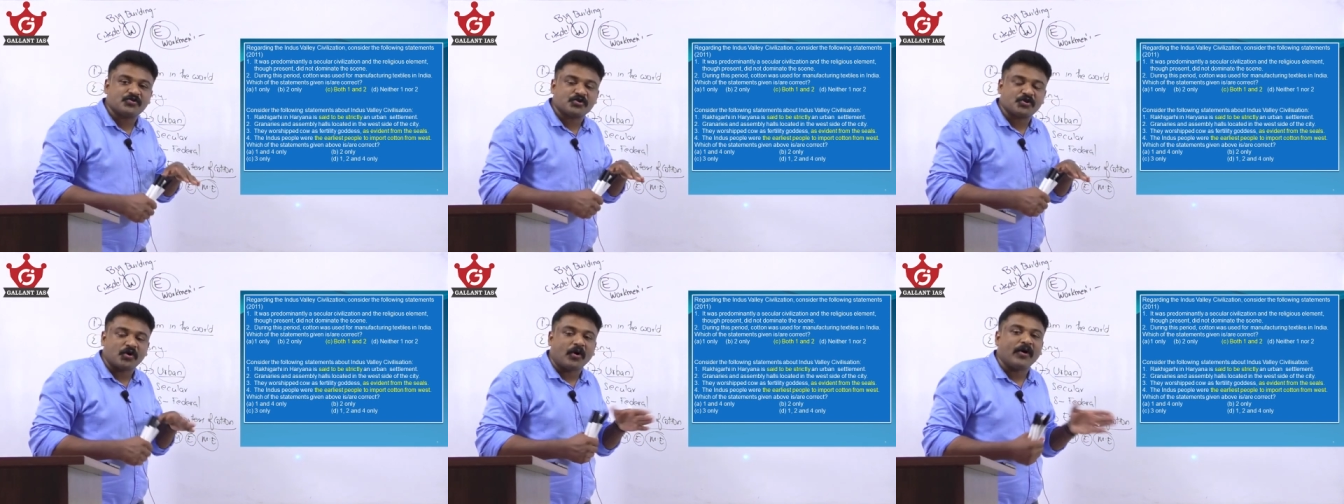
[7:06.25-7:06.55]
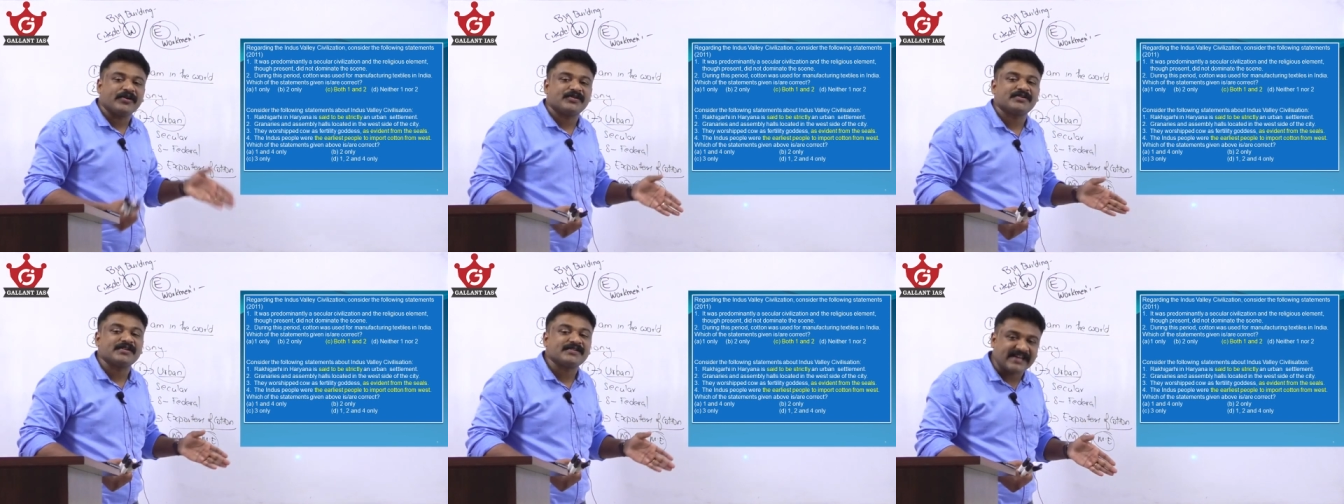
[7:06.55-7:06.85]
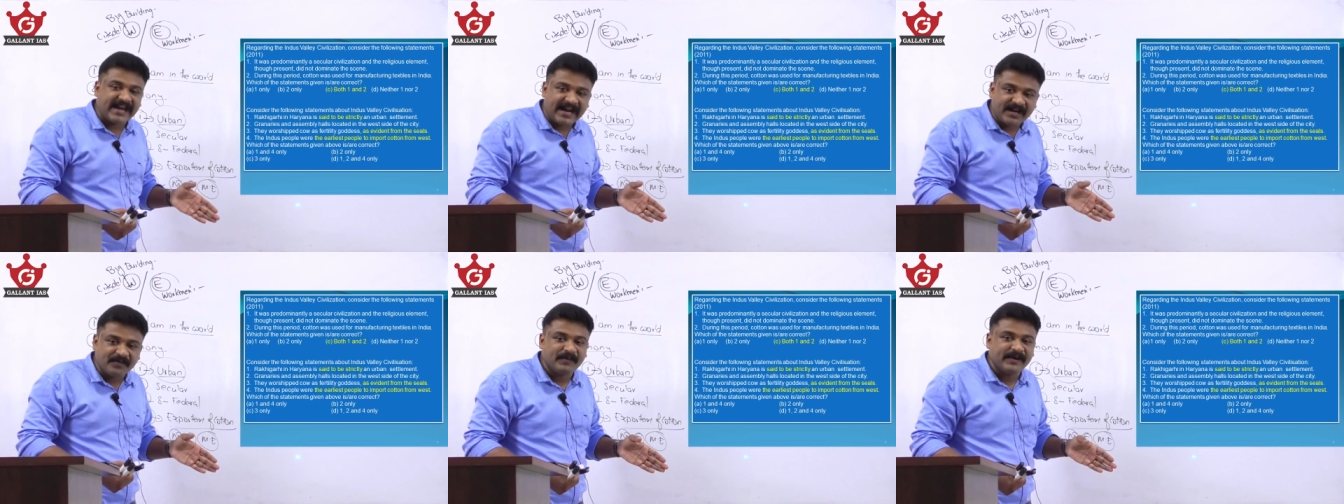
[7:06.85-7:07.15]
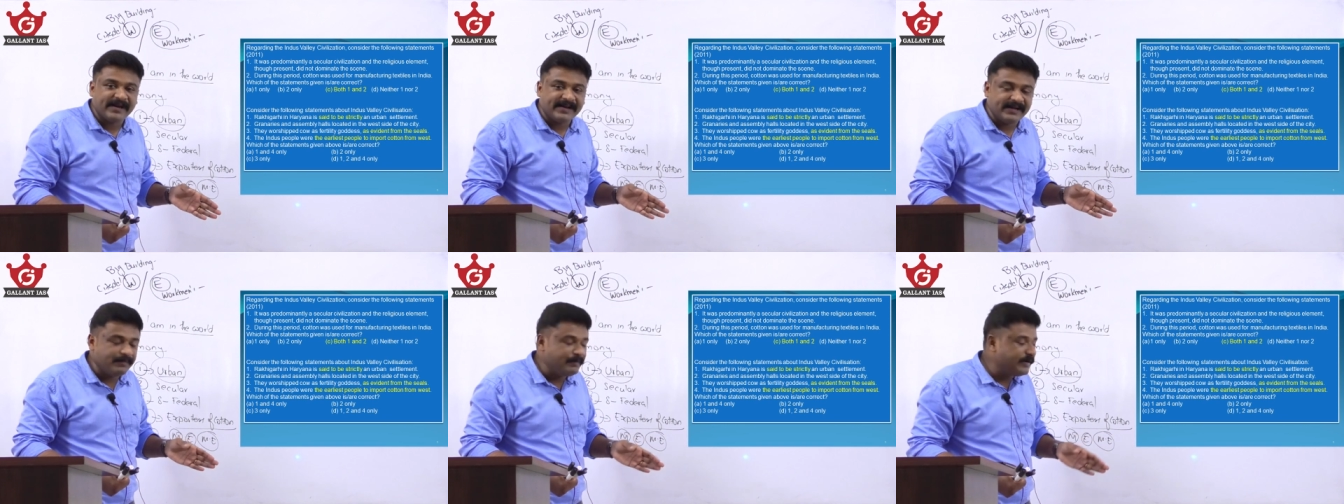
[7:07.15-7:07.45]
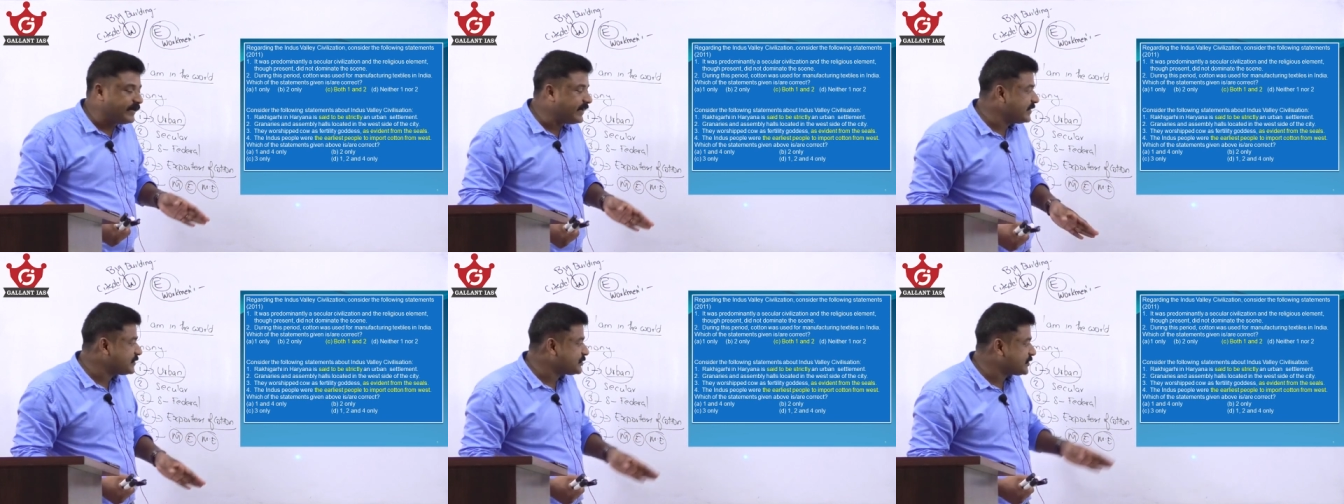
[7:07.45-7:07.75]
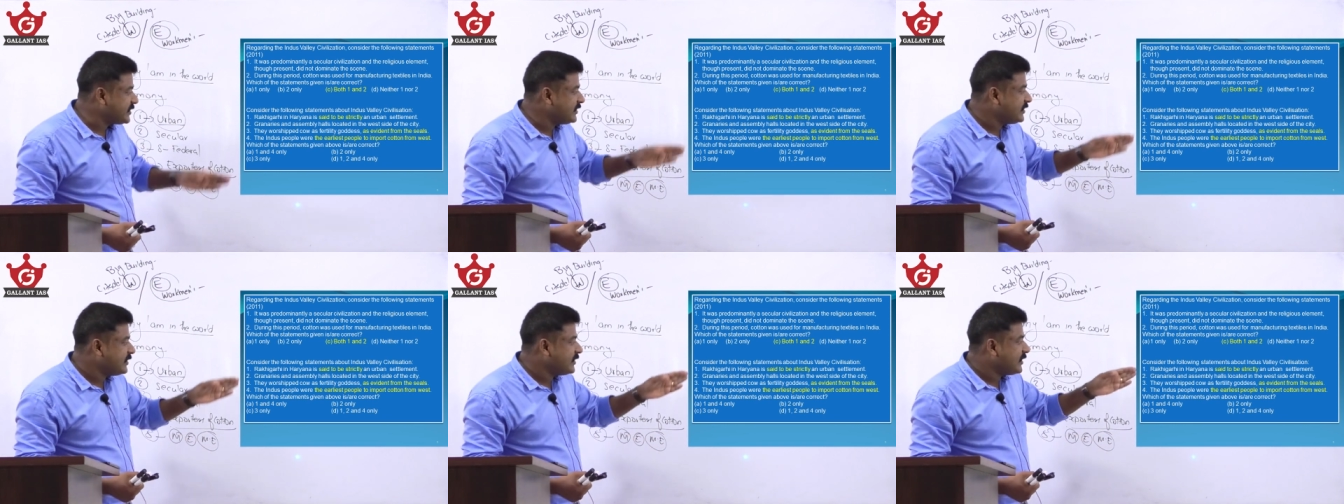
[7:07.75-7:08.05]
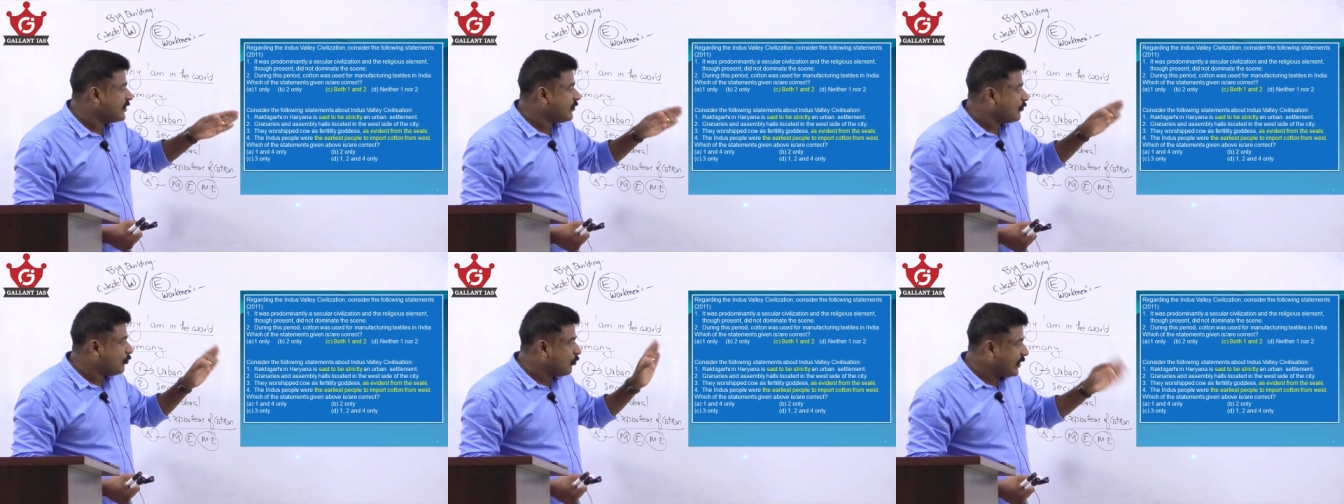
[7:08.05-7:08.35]
choices can be eliminated
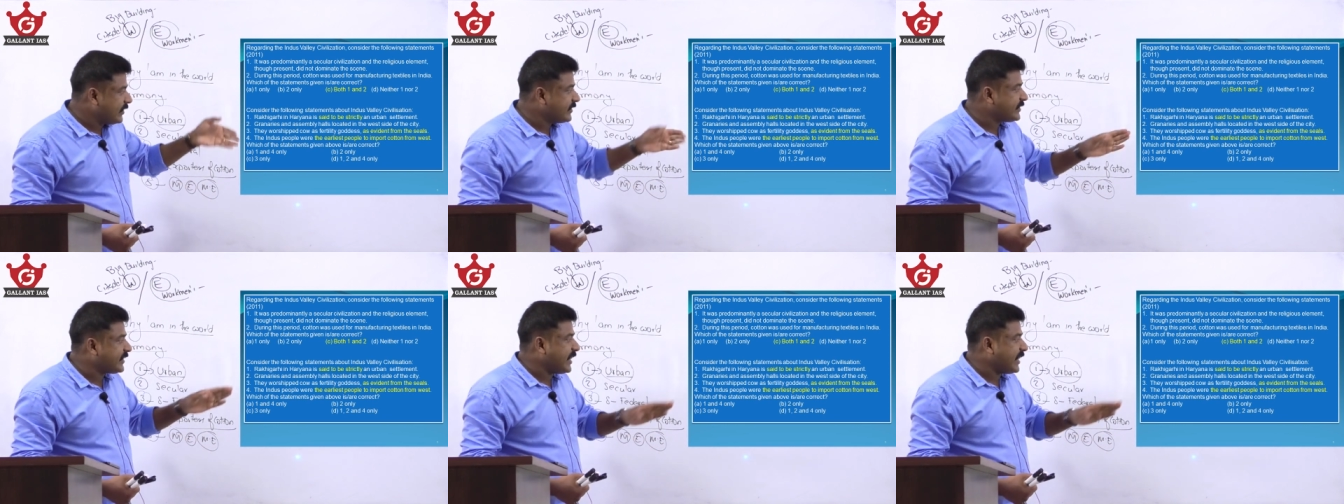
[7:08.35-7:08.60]
one